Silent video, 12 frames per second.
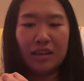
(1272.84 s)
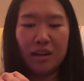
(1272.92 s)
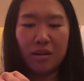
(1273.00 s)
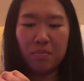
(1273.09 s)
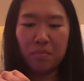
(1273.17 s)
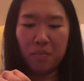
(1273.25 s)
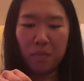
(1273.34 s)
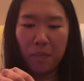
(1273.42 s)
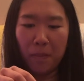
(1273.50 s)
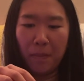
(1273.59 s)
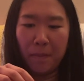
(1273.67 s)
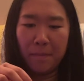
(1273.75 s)
up
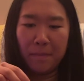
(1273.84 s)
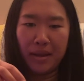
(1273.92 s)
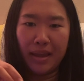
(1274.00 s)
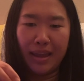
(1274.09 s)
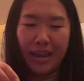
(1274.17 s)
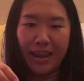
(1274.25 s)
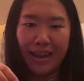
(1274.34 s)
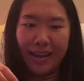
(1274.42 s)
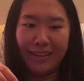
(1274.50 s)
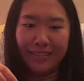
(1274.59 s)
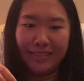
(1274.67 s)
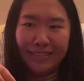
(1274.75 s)

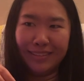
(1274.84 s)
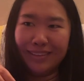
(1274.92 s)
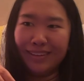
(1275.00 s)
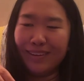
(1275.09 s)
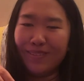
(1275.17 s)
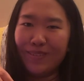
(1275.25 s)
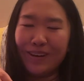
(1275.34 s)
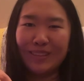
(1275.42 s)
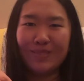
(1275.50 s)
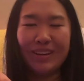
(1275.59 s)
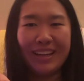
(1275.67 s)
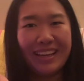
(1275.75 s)
and
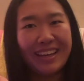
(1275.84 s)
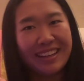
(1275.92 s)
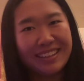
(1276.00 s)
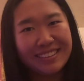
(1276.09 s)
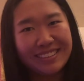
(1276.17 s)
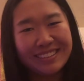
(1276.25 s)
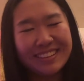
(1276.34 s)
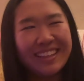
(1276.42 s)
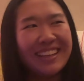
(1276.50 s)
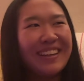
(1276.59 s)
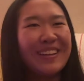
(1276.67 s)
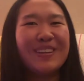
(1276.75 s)
wash my hands.
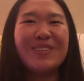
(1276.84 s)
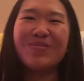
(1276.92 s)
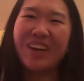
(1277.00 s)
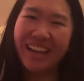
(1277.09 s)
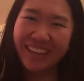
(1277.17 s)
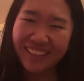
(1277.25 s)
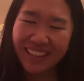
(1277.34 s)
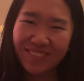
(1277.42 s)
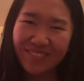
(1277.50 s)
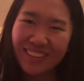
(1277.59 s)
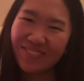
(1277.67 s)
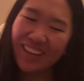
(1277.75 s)
Goodbye,
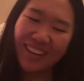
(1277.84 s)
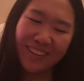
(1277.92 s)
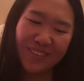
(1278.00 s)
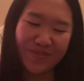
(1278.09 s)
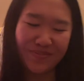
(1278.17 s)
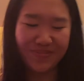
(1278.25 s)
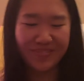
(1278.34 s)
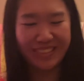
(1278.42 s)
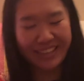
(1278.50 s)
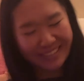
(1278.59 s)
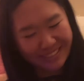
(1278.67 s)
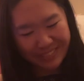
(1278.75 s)
Club Smell.
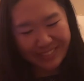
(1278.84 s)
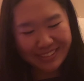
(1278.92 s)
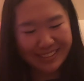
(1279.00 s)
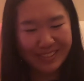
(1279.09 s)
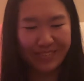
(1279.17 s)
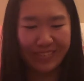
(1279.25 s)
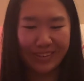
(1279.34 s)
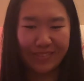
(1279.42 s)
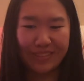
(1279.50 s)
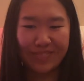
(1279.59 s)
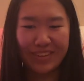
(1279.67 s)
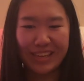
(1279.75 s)
Thanks for sniffing
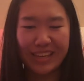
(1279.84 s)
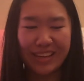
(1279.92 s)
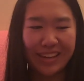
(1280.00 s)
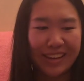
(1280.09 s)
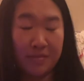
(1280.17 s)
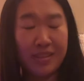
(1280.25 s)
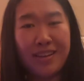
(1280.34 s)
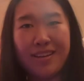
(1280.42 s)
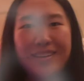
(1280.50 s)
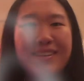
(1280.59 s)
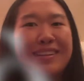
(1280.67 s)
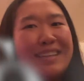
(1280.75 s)
with me.
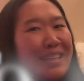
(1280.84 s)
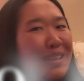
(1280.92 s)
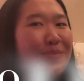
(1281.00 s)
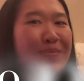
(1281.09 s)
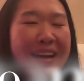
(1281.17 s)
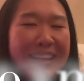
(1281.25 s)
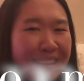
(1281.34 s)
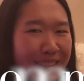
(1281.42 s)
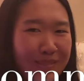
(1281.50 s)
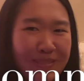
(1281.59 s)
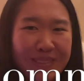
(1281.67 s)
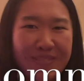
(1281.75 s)
Goodbye,
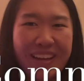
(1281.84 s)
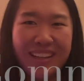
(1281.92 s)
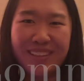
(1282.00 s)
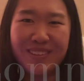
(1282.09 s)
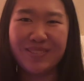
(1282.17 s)
Club Smell.